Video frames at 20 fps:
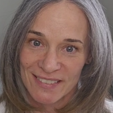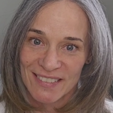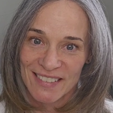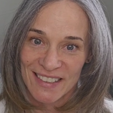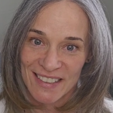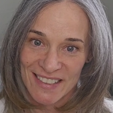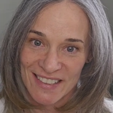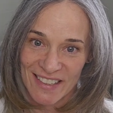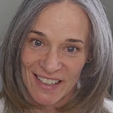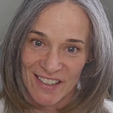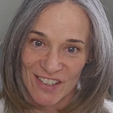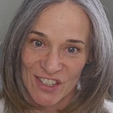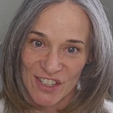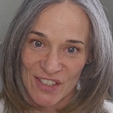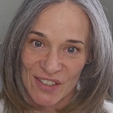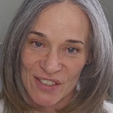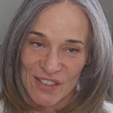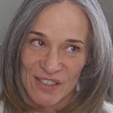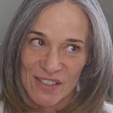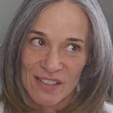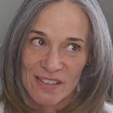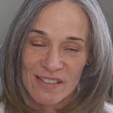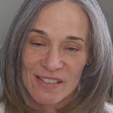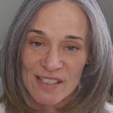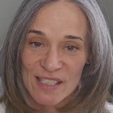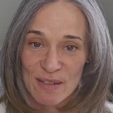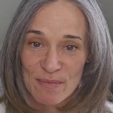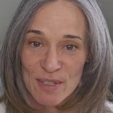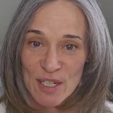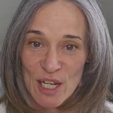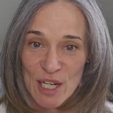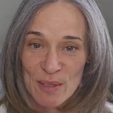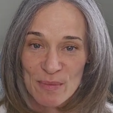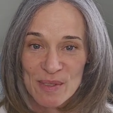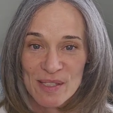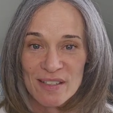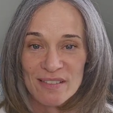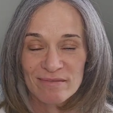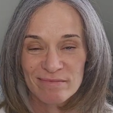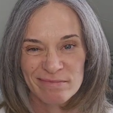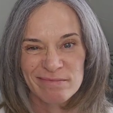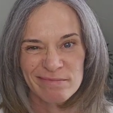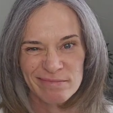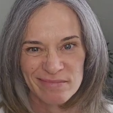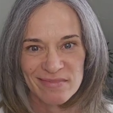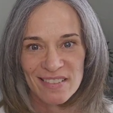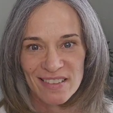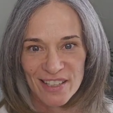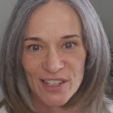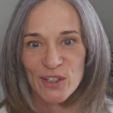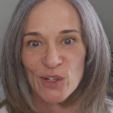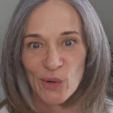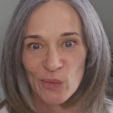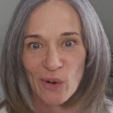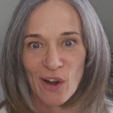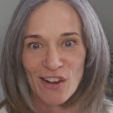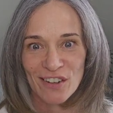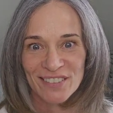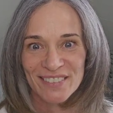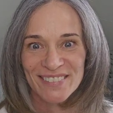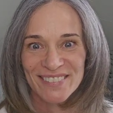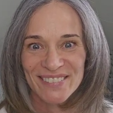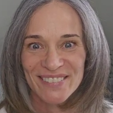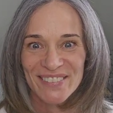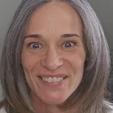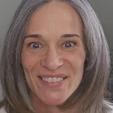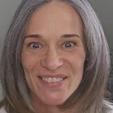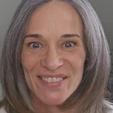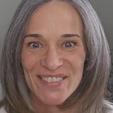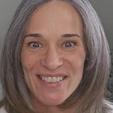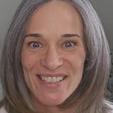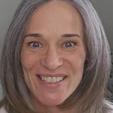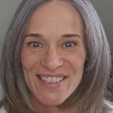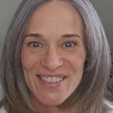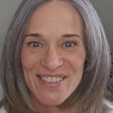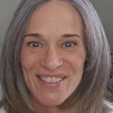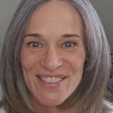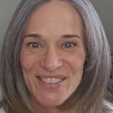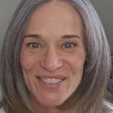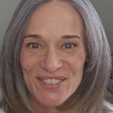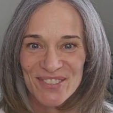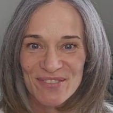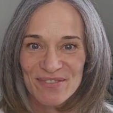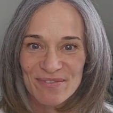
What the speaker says: intentions. Sometimes they go wrong. See you soon.